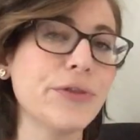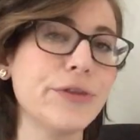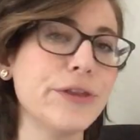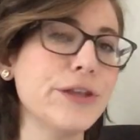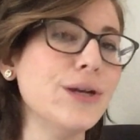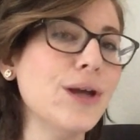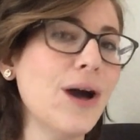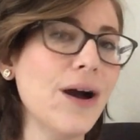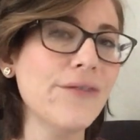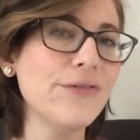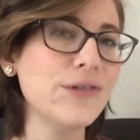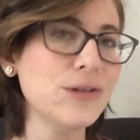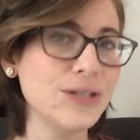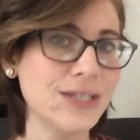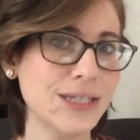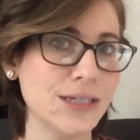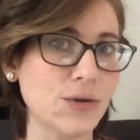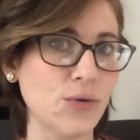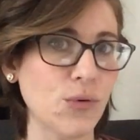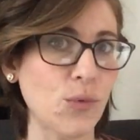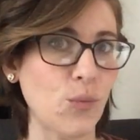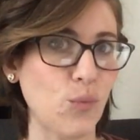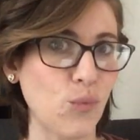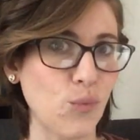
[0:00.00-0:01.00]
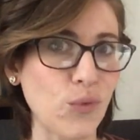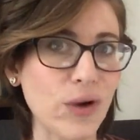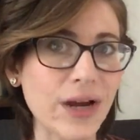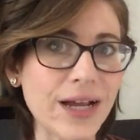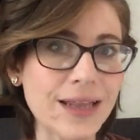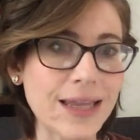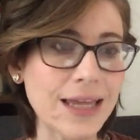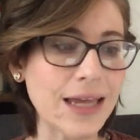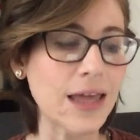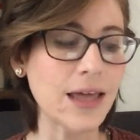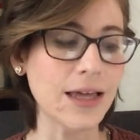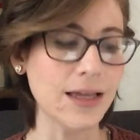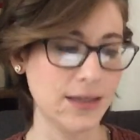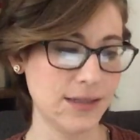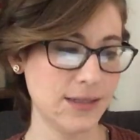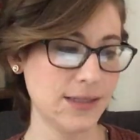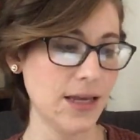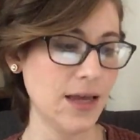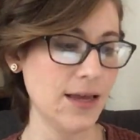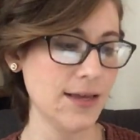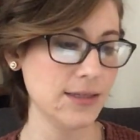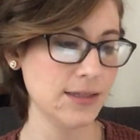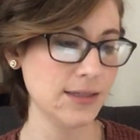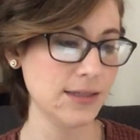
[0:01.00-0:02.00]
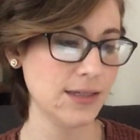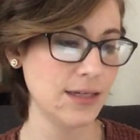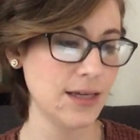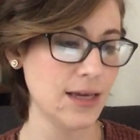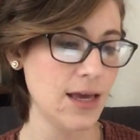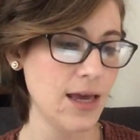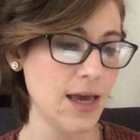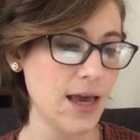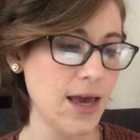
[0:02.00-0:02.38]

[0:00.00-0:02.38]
The novel didn't really exist.